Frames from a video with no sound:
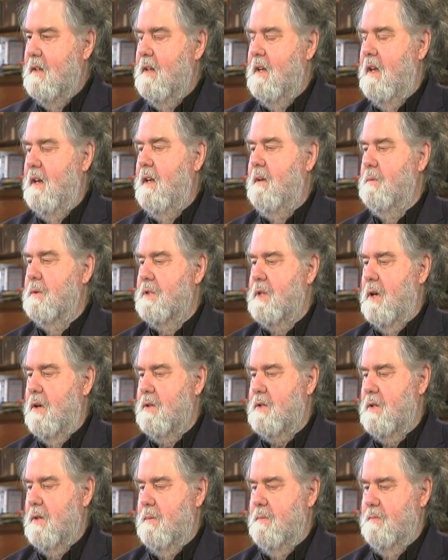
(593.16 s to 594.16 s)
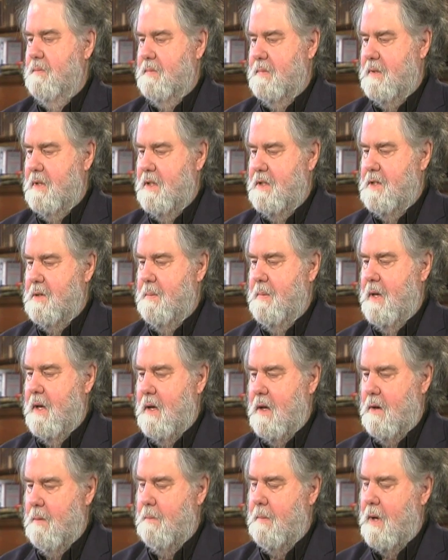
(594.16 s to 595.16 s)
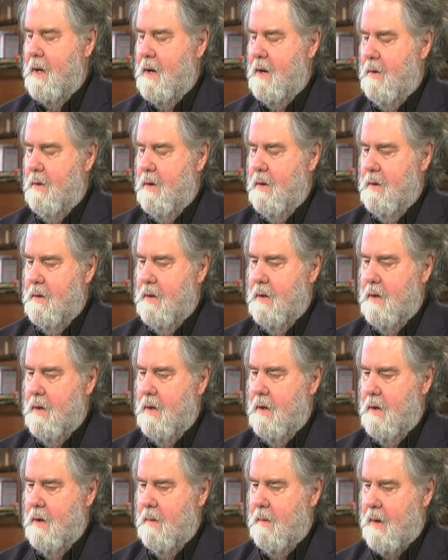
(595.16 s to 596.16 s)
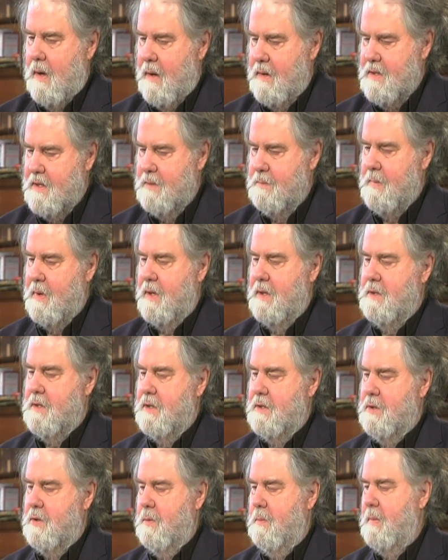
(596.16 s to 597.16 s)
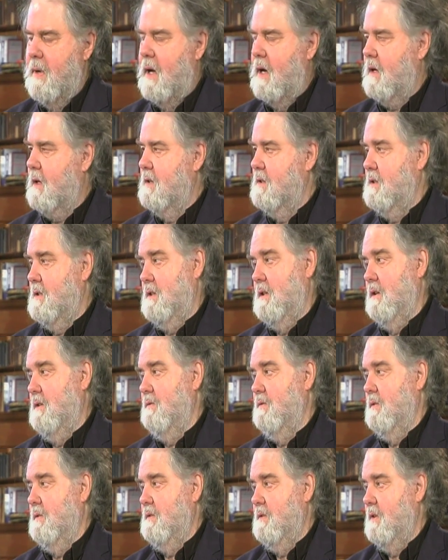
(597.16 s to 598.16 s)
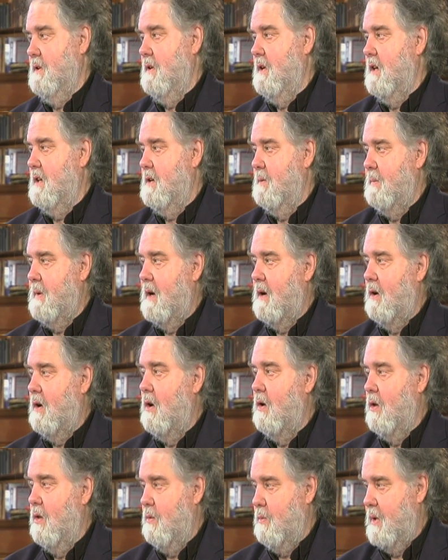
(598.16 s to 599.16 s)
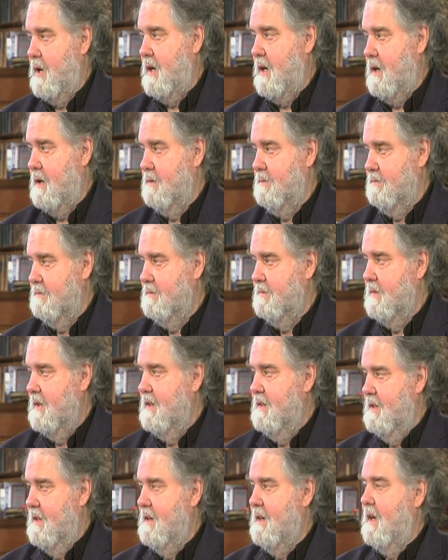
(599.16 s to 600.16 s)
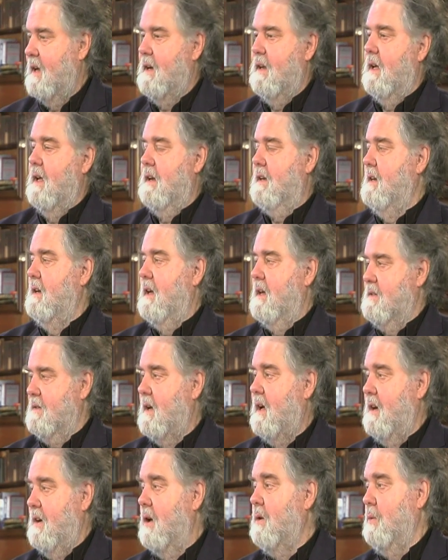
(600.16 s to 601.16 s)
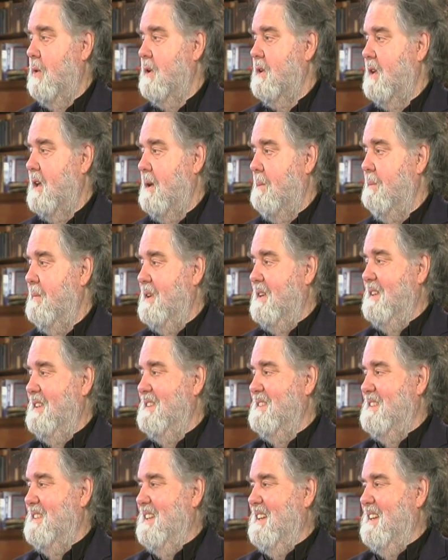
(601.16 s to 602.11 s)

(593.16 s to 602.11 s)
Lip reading: And he was also teaching me how to bow. He says, your back is stiff. You need to bow all the way down. And I didn't ask. I know what that means.